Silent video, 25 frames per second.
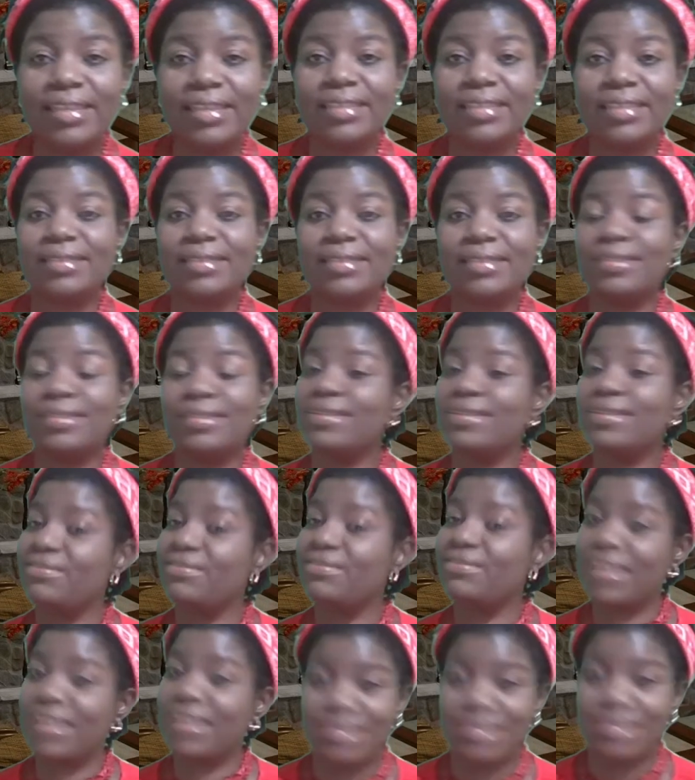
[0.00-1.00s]
the
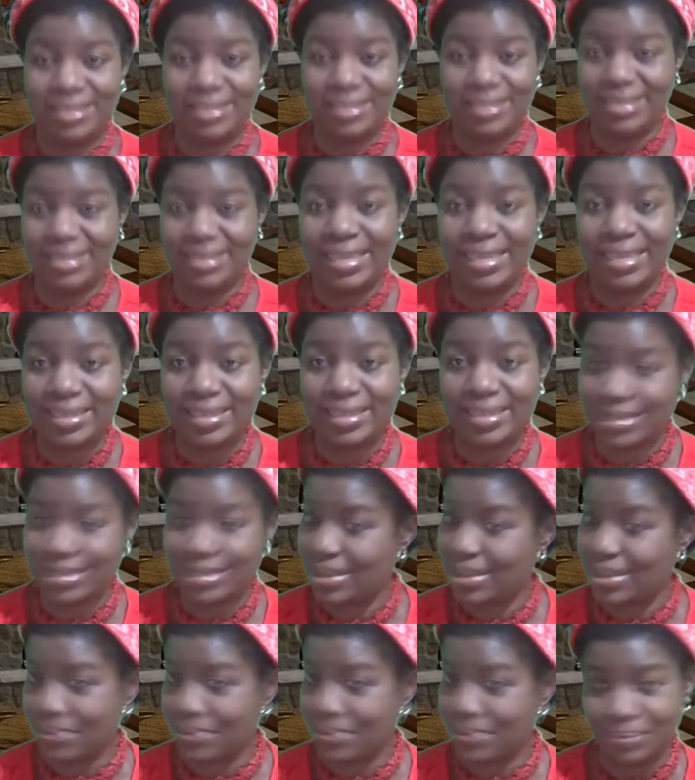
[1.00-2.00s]
reverse is the case now.
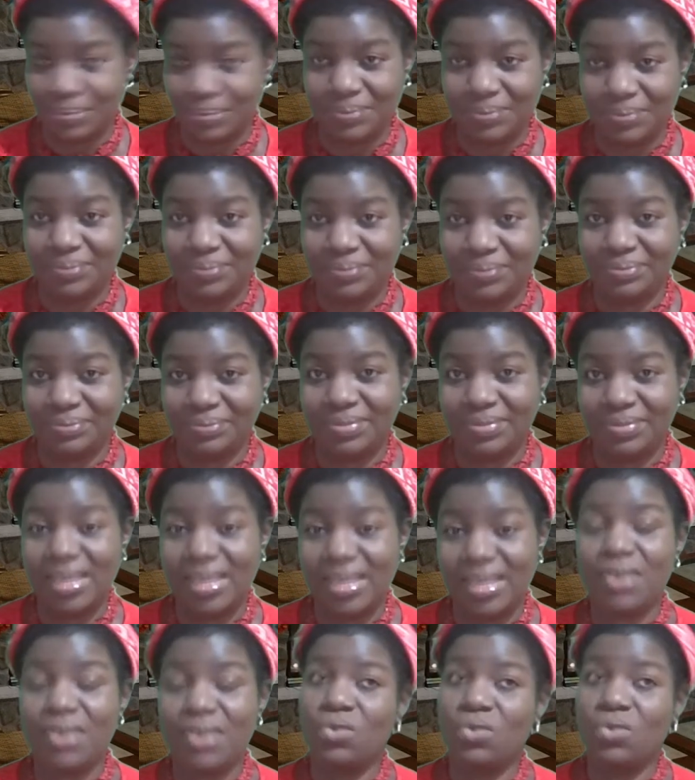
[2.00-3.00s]

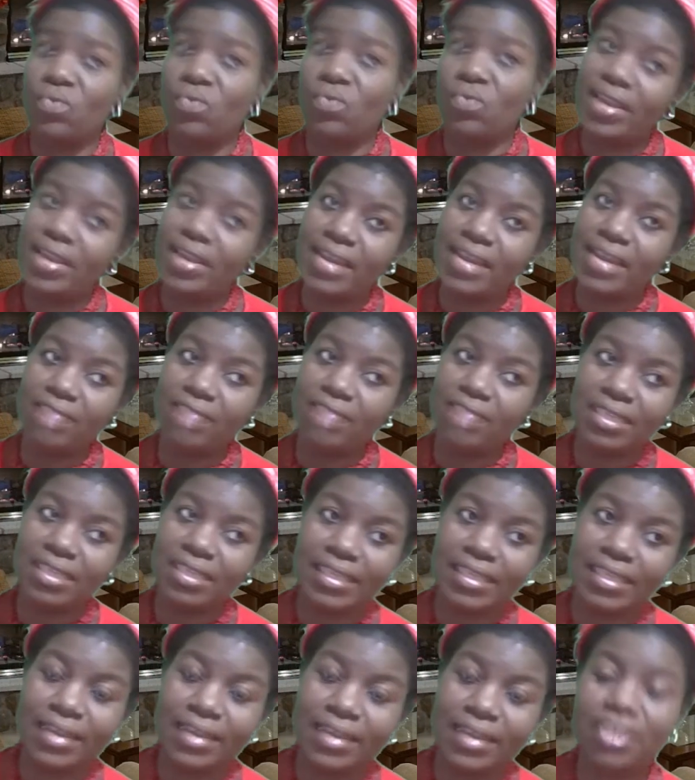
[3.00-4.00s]
When after the
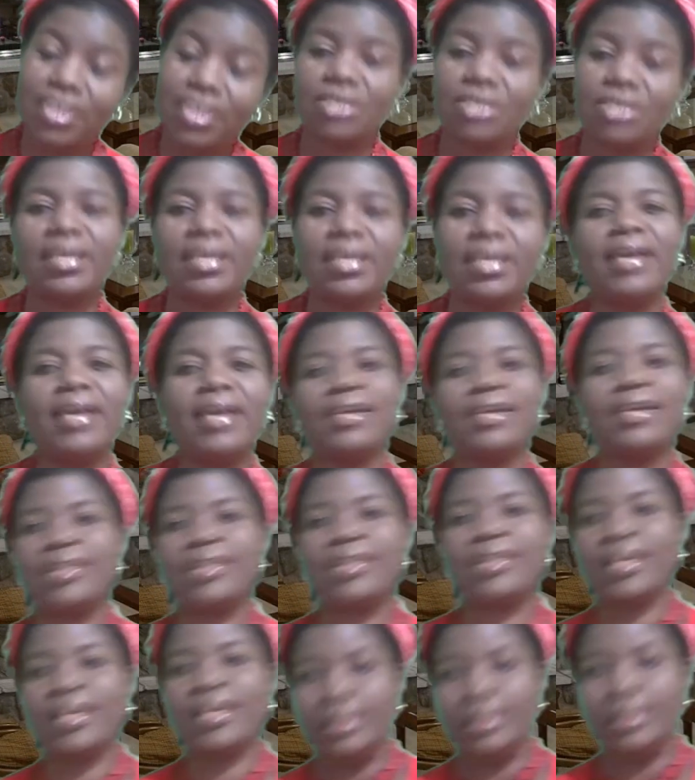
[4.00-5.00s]
election
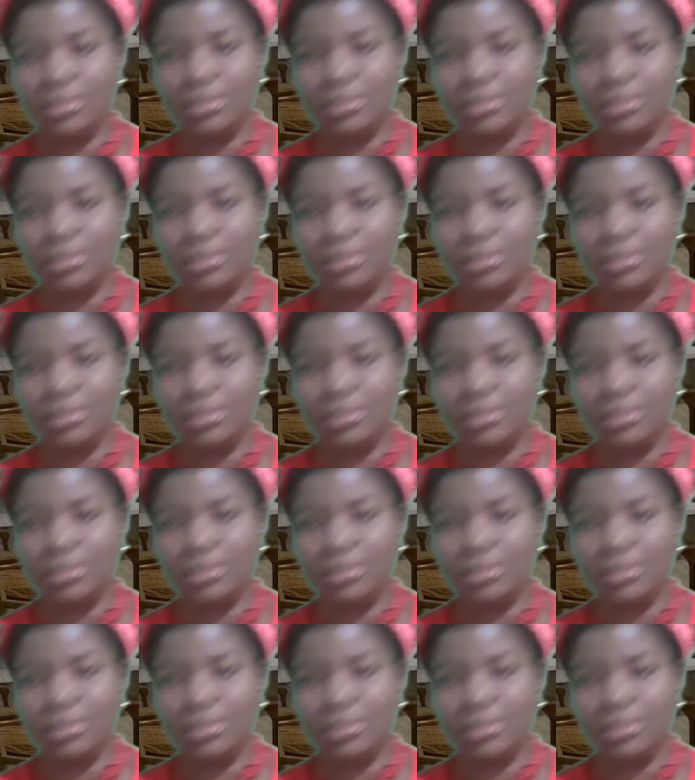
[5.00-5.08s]
then